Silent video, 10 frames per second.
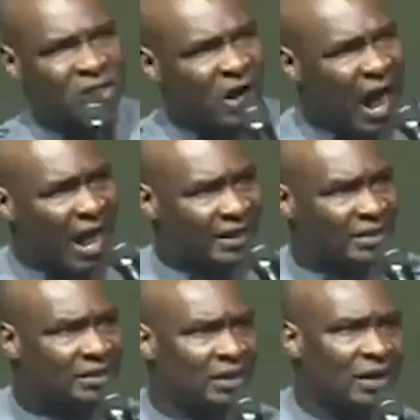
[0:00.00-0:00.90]
cry?
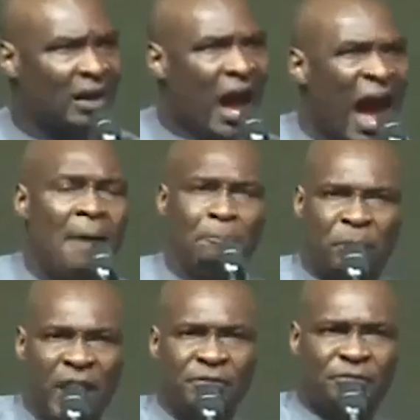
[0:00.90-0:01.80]
I'm
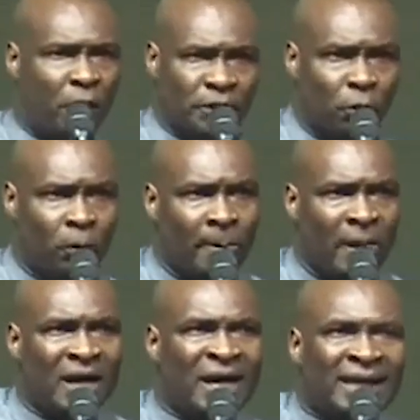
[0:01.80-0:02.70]
praying for you.
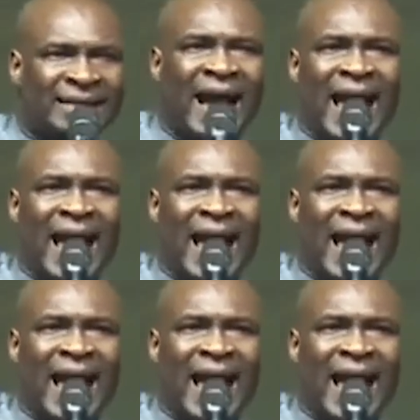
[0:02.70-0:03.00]
The